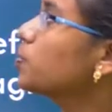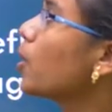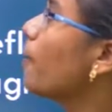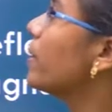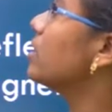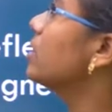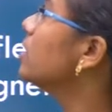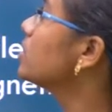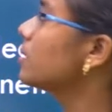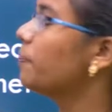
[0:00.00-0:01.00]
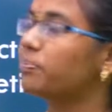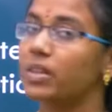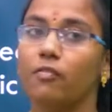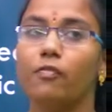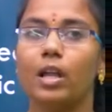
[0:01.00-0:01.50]
property is
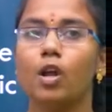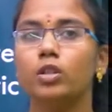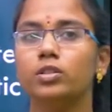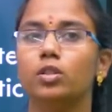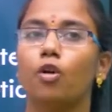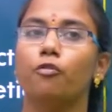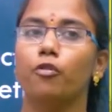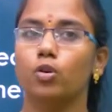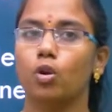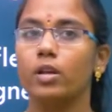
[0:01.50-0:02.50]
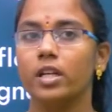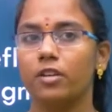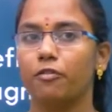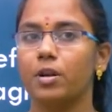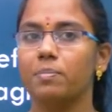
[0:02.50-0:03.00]
velocity of photon in
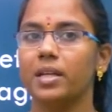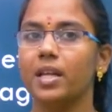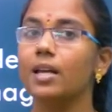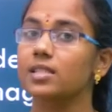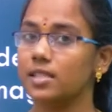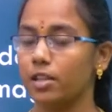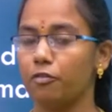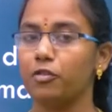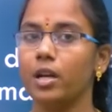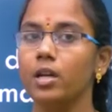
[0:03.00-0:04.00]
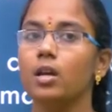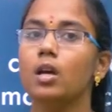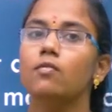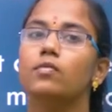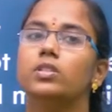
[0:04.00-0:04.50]
different media is different,
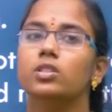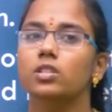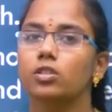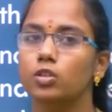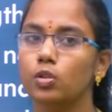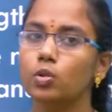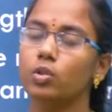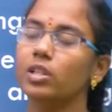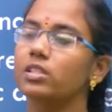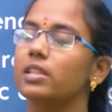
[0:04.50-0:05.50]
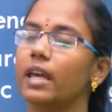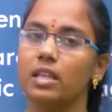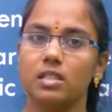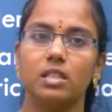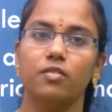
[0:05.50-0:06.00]
which is due to the
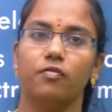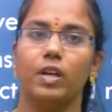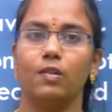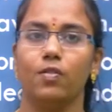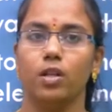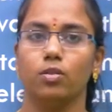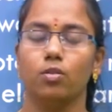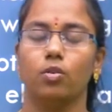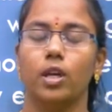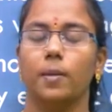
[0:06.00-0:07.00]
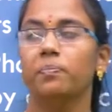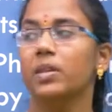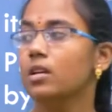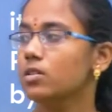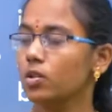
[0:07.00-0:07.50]
change in wavelength,
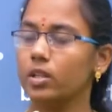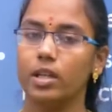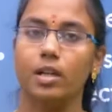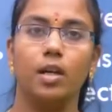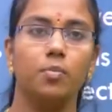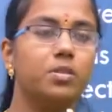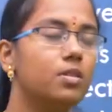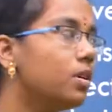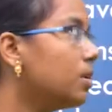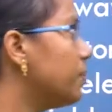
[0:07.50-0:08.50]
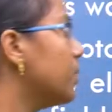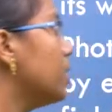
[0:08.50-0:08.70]
okay. So here comes the